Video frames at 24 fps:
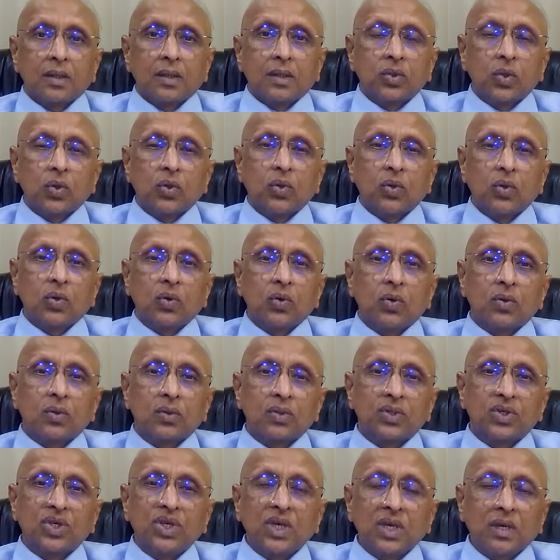So
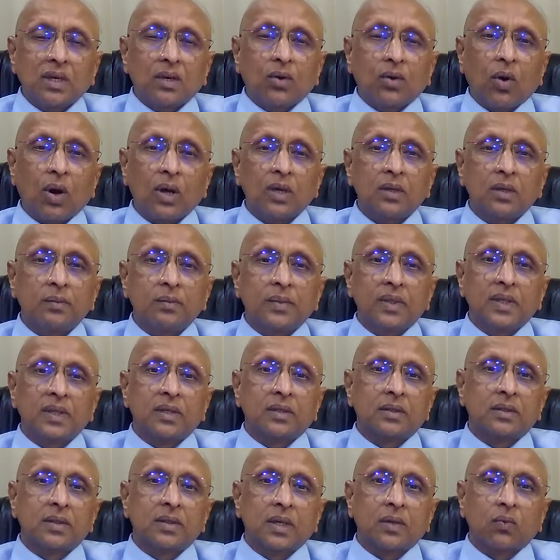she called
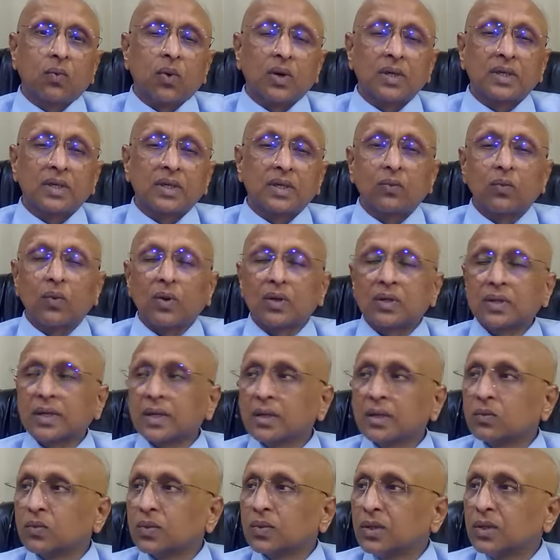me, sir, what
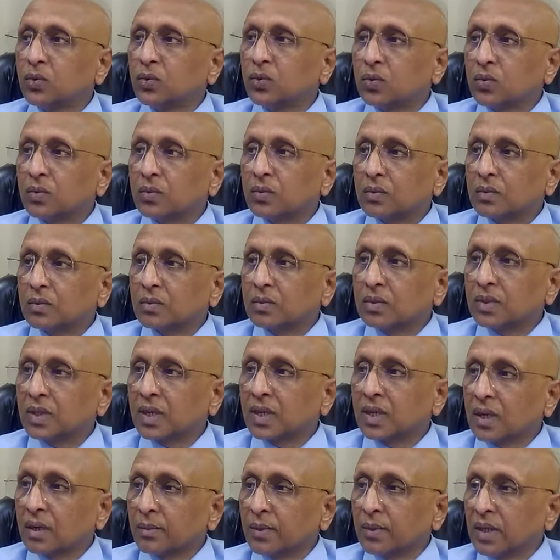can we do?
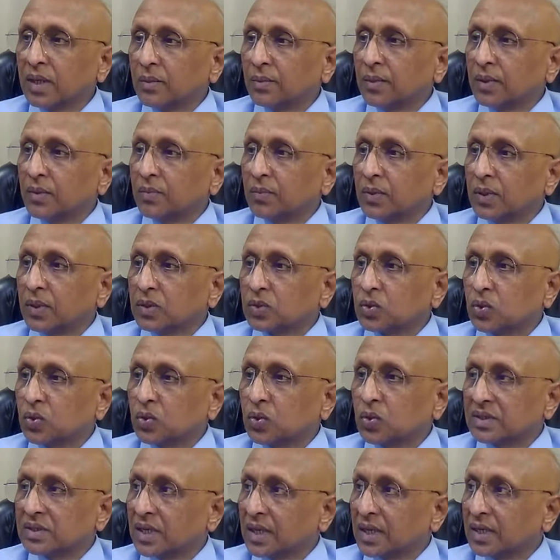There are many people who
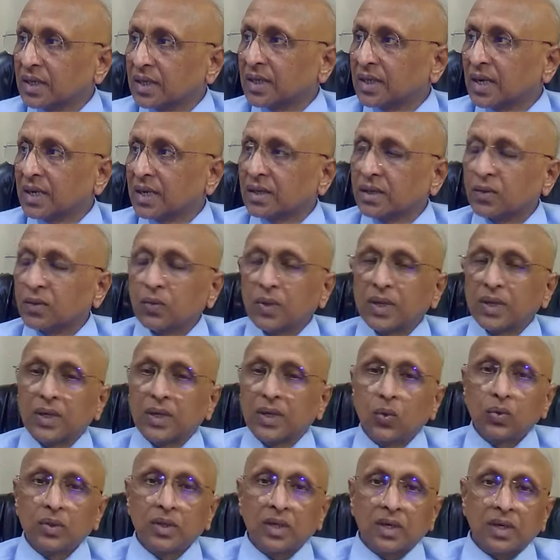are saying that
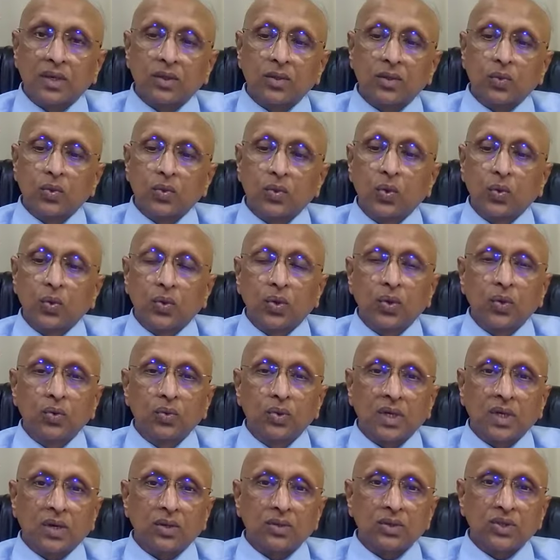you
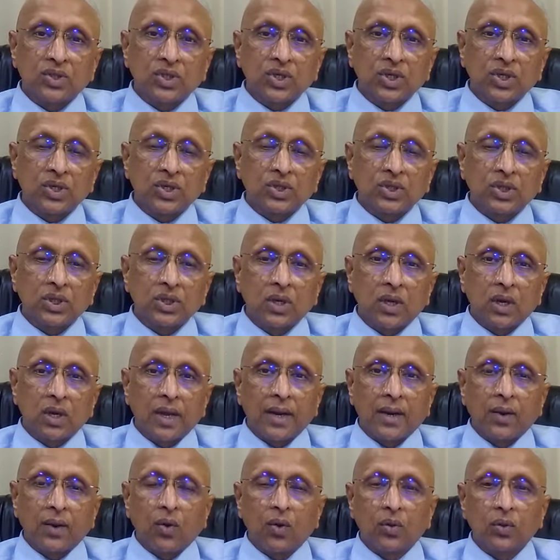give the constitutional
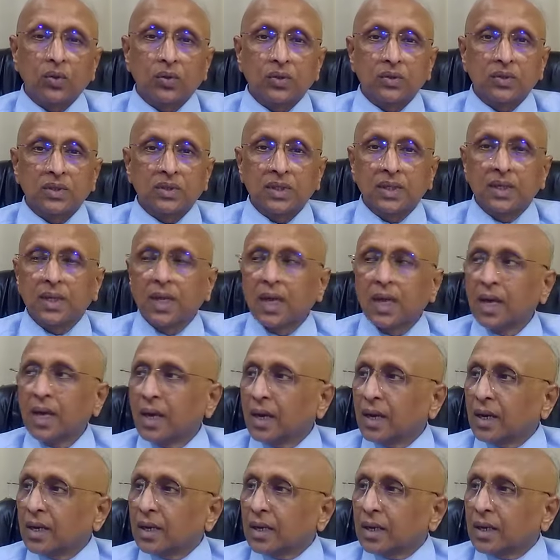and all those things.
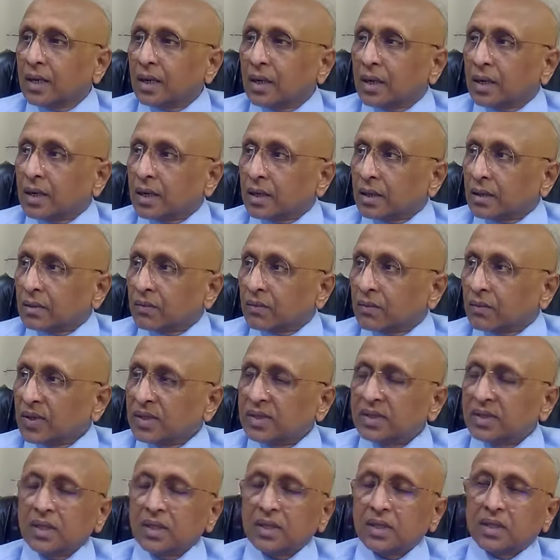
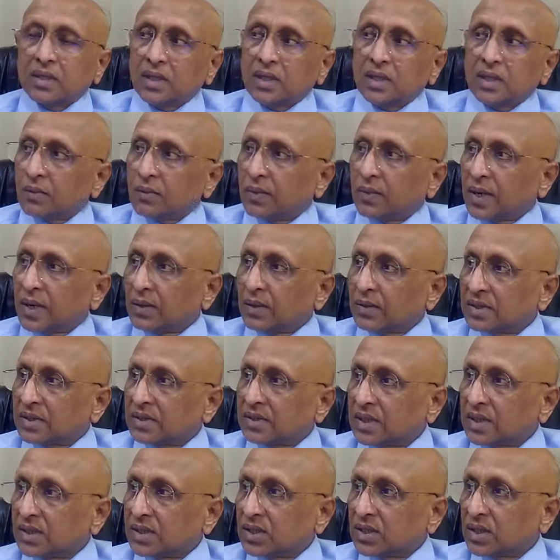Basic thing, whenever
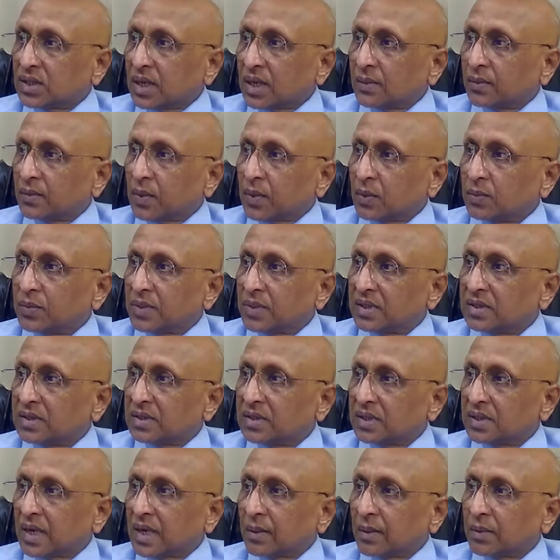such type of
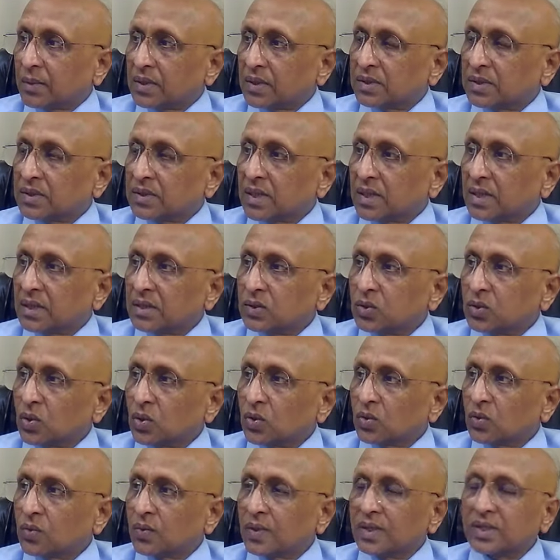disease happens, there is
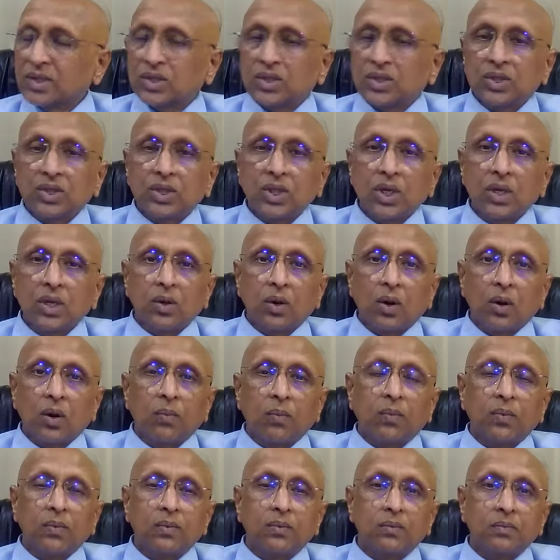no question
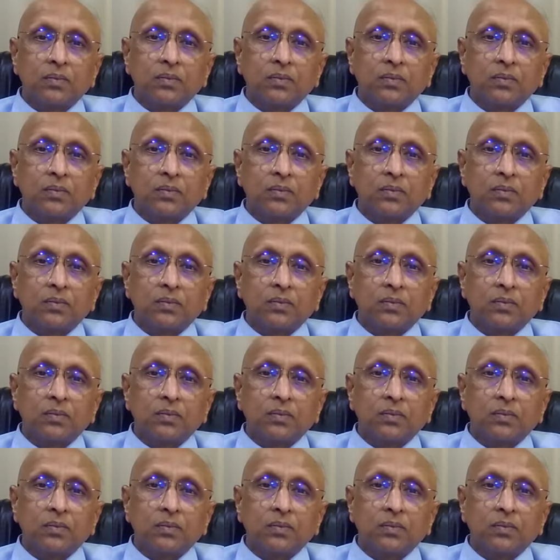of